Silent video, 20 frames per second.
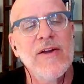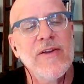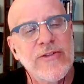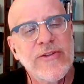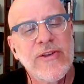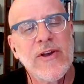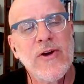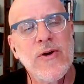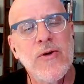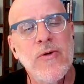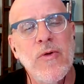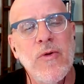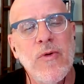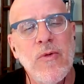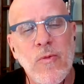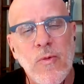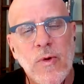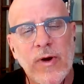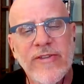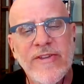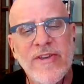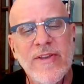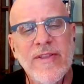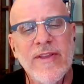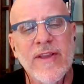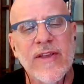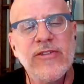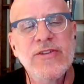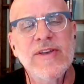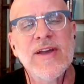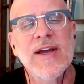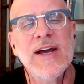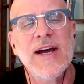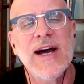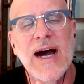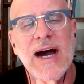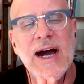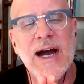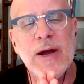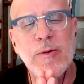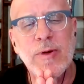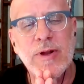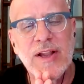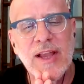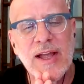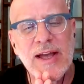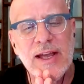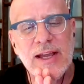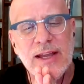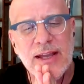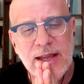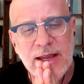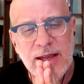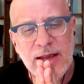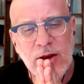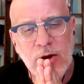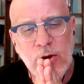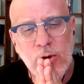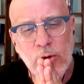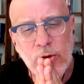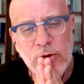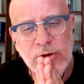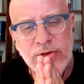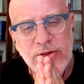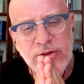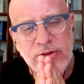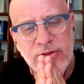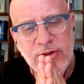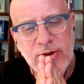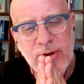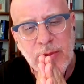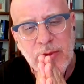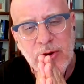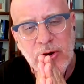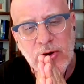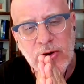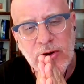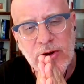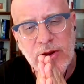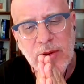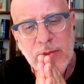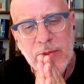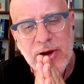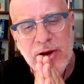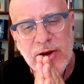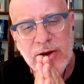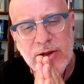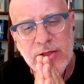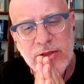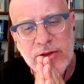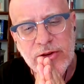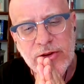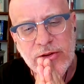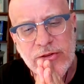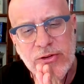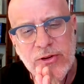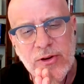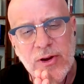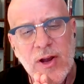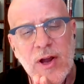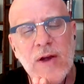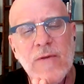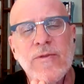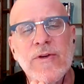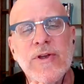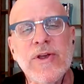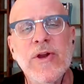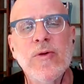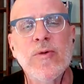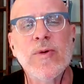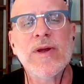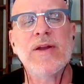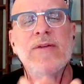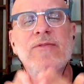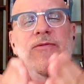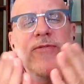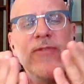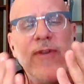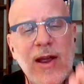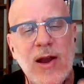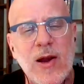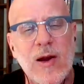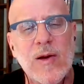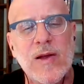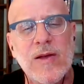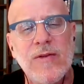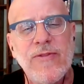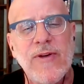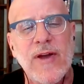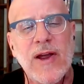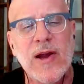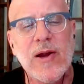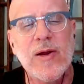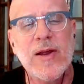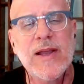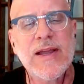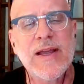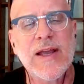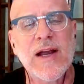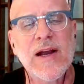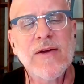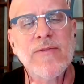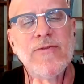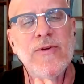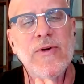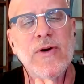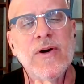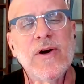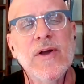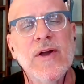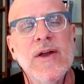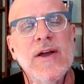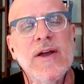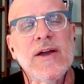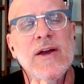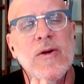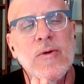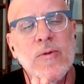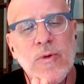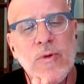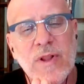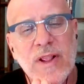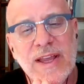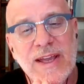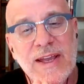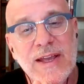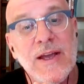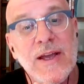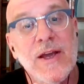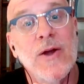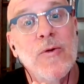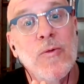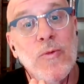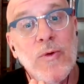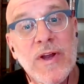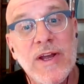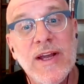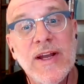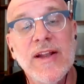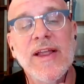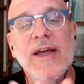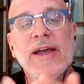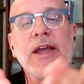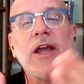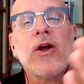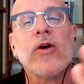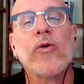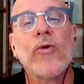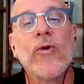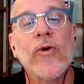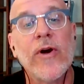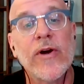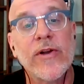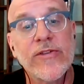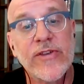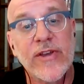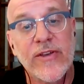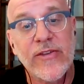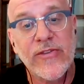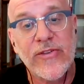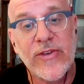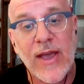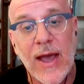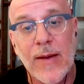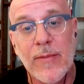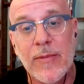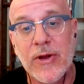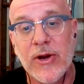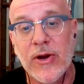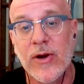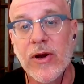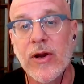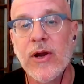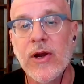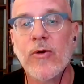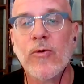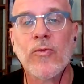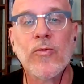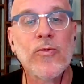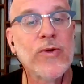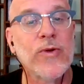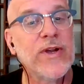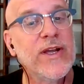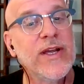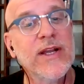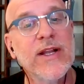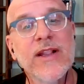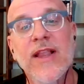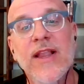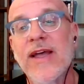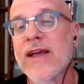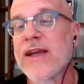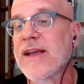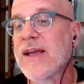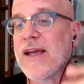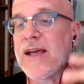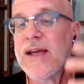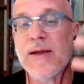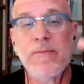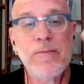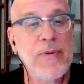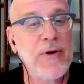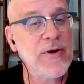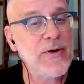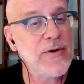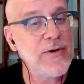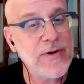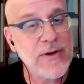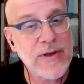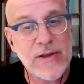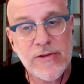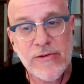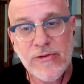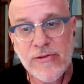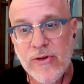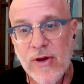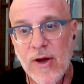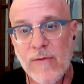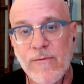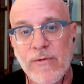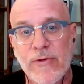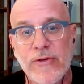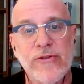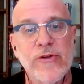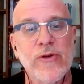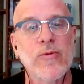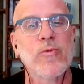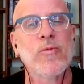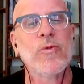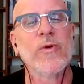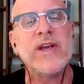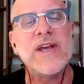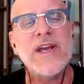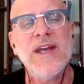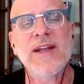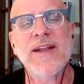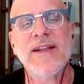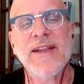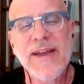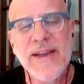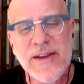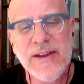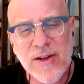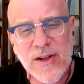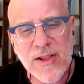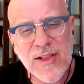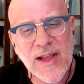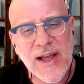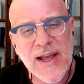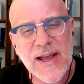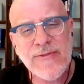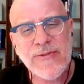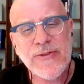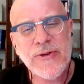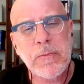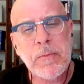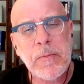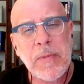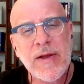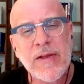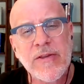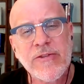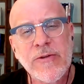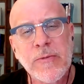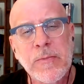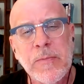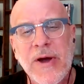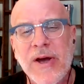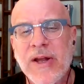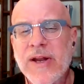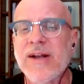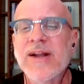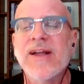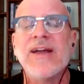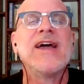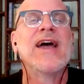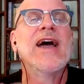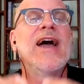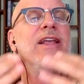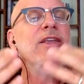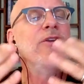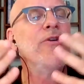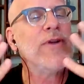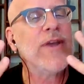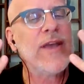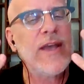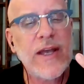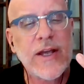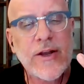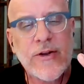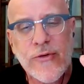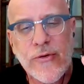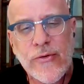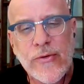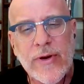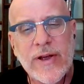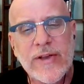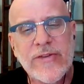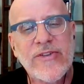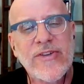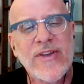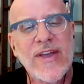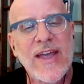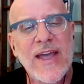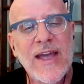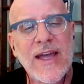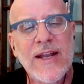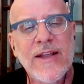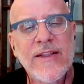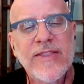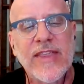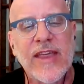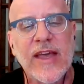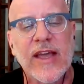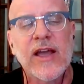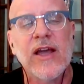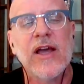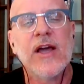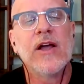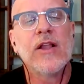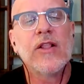So what's in this? I would like in courses in early American literature for you to read very, very careful. Really, read like a cross examiner, read like a police officer, read like your life depends upon it, and you can't trust anything.